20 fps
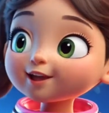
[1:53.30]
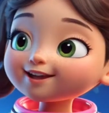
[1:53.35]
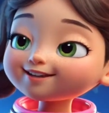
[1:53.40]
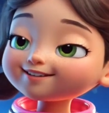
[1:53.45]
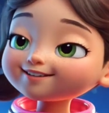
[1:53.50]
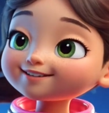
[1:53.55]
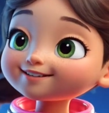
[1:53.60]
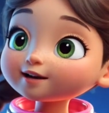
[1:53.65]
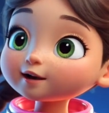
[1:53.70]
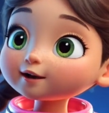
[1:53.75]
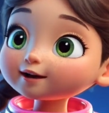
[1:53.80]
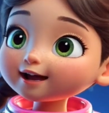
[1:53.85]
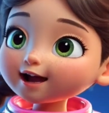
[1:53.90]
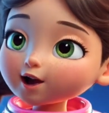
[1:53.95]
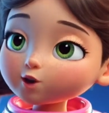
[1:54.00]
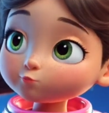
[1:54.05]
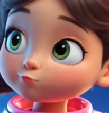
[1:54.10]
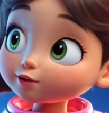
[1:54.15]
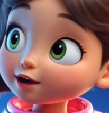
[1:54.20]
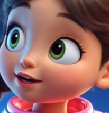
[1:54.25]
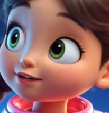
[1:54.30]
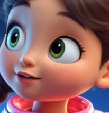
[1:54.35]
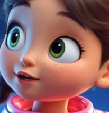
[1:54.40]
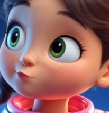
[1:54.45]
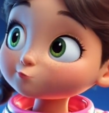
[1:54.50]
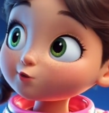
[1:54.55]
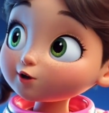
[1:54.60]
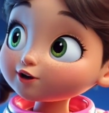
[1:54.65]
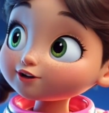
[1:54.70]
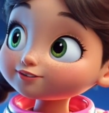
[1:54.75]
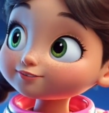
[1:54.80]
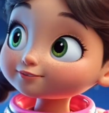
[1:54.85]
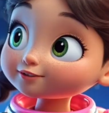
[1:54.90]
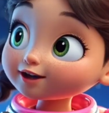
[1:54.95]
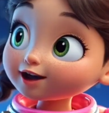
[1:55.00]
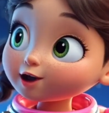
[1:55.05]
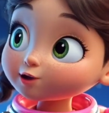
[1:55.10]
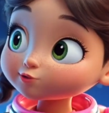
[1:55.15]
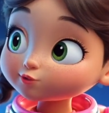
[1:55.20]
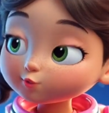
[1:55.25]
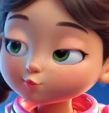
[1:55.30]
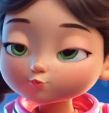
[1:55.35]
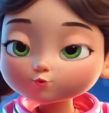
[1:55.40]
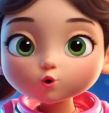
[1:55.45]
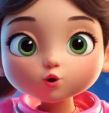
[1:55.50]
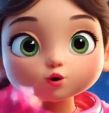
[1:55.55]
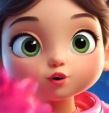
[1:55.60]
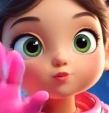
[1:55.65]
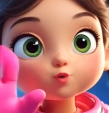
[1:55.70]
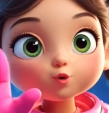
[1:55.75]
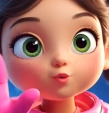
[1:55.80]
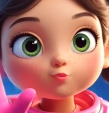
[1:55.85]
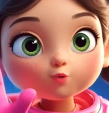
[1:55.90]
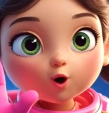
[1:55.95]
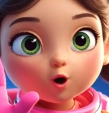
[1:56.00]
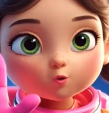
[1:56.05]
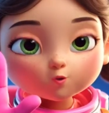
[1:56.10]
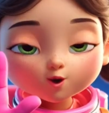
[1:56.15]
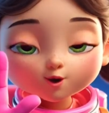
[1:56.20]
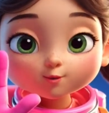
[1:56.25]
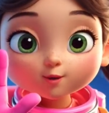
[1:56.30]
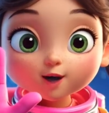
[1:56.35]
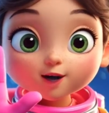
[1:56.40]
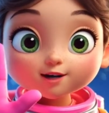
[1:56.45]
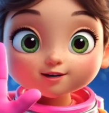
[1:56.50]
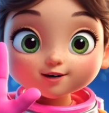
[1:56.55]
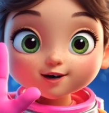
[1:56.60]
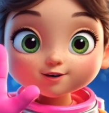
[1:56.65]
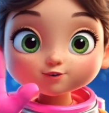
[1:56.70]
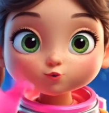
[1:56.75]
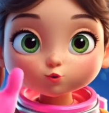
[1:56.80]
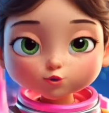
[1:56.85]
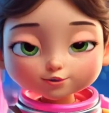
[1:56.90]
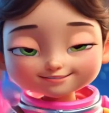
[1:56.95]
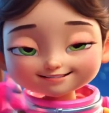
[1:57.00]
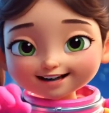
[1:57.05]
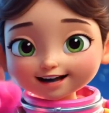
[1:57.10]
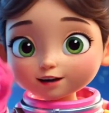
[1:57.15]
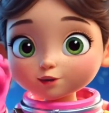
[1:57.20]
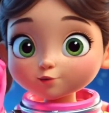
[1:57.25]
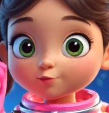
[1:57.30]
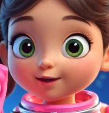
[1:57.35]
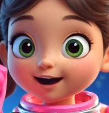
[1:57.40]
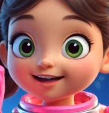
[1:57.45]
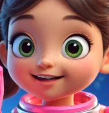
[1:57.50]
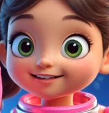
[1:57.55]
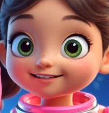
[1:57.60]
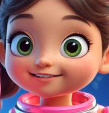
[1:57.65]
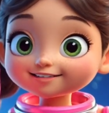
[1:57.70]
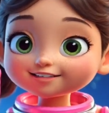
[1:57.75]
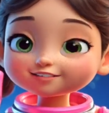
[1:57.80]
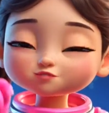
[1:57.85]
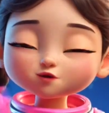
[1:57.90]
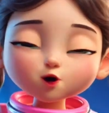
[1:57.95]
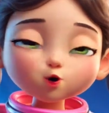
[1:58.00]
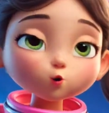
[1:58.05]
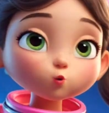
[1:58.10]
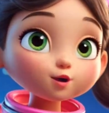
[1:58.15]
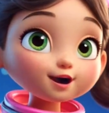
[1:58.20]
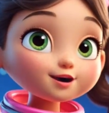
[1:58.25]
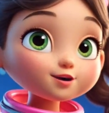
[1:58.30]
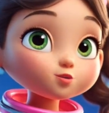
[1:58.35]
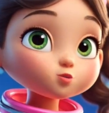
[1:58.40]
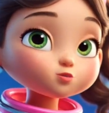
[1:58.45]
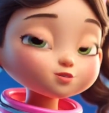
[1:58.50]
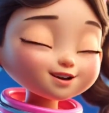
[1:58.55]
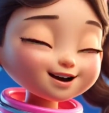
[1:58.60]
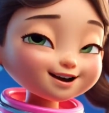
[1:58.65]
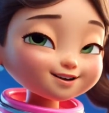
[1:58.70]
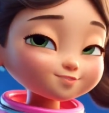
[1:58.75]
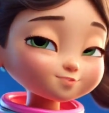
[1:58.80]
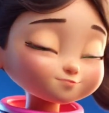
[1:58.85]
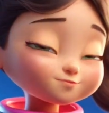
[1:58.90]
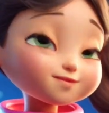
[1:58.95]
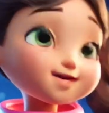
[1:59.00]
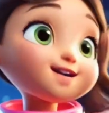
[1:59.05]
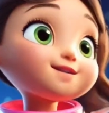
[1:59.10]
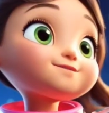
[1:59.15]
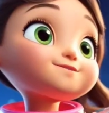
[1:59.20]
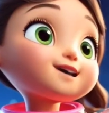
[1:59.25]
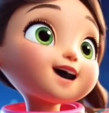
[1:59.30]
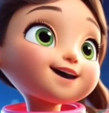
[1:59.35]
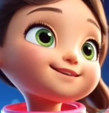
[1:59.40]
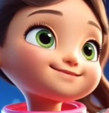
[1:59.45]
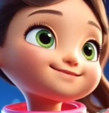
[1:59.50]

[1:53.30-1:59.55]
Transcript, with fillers: time, we'll learn something new and bright like stars, or rockets, or the moon at night.